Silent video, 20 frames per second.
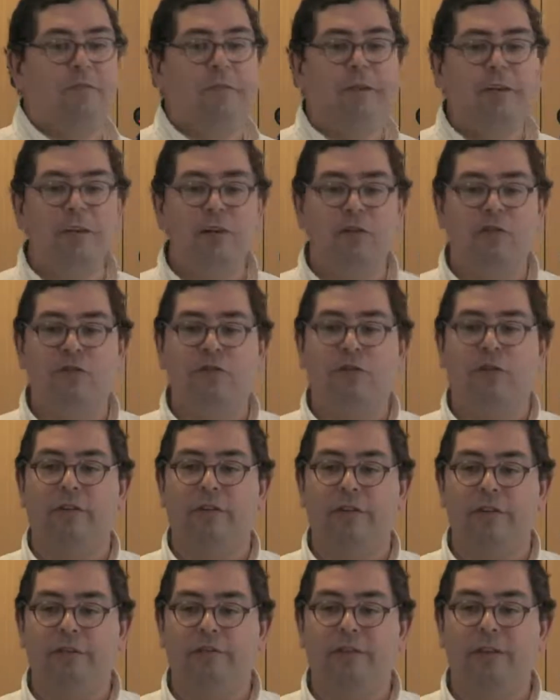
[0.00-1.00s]
that have been issued
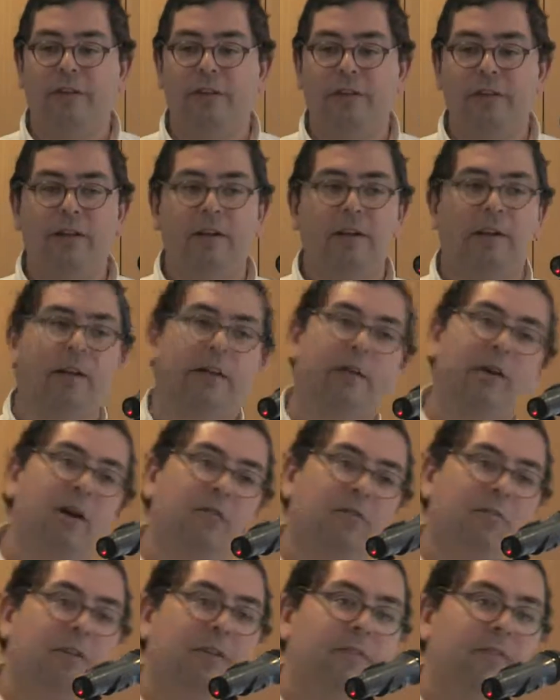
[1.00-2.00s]
on TV, the
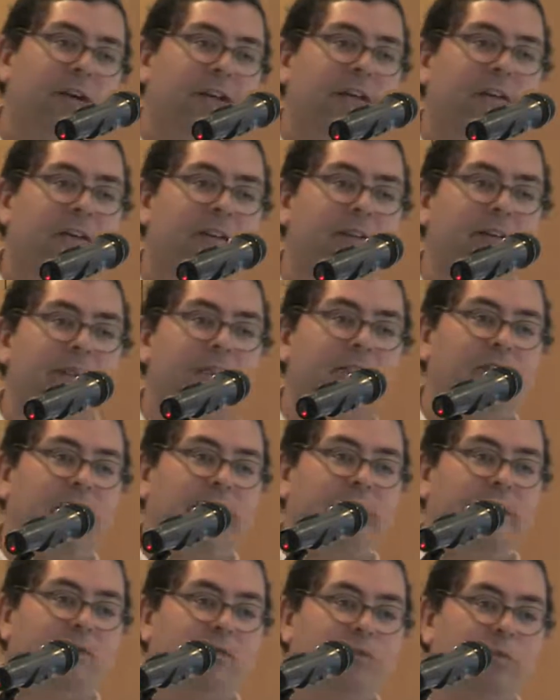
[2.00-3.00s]
government finally
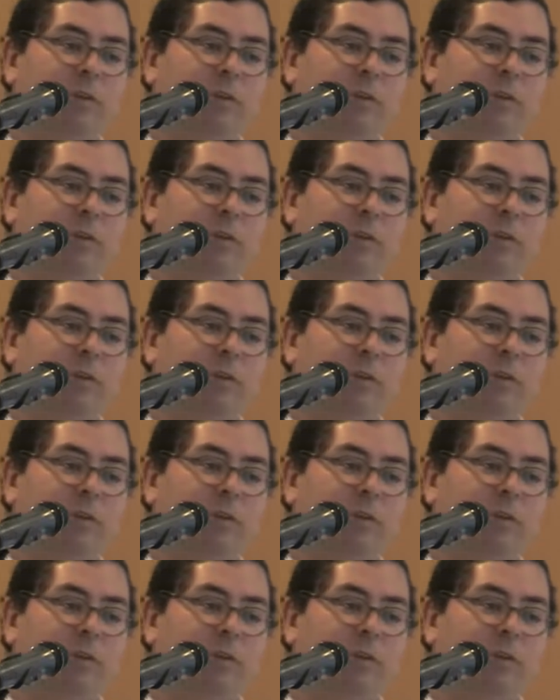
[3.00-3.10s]
decided